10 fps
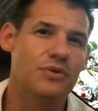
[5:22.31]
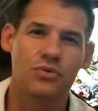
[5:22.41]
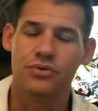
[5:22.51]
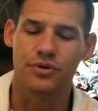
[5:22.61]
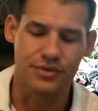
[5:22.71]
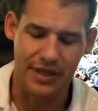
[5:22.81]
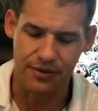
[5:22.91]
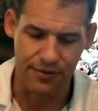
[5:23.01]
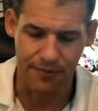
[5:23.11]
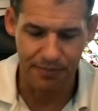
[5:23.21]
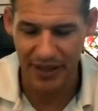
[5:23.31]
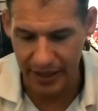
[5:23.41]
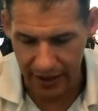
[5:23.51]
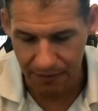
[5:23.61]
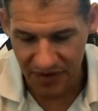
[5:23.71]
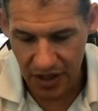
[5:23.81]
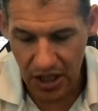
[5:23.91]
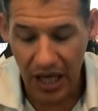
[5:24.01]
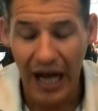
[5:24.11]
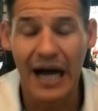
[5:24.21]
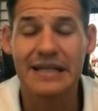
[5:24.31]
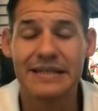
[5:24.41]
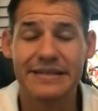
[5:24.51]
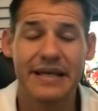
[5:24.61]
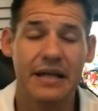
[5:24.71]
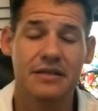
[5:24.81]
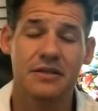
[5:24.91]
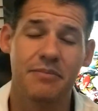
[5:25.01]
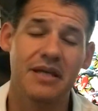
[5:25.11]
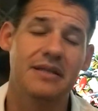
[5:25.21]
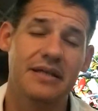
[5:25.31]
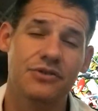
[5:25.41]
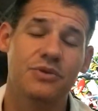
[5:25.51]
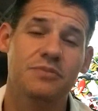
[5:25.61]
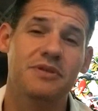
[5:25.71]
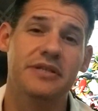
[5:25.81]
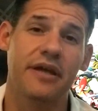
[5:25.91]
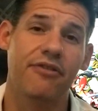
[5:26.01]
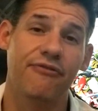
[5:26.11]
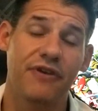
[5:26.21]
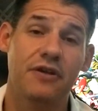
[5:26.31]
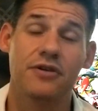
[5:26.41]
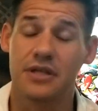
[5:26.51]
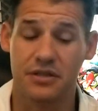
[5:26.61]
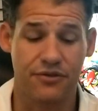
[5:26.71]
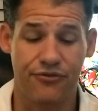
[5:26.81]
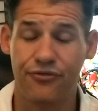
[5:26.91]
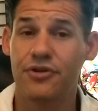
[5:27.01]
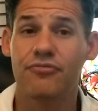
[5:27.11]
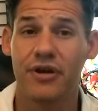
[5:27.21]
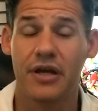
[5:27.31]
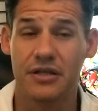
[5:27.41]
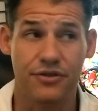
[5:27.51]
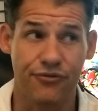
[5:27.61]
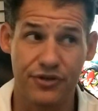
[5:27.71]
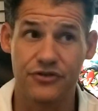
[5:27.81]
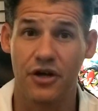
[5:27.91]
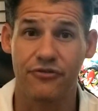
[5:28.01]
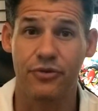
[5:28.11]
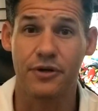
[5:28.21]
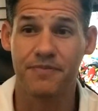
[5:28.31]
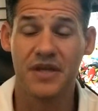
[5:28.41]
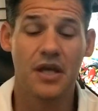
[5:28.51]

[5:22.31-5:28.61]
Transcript: Who knows? I don't know. But anyhow, I decided to make that switch because I figured it's a free software,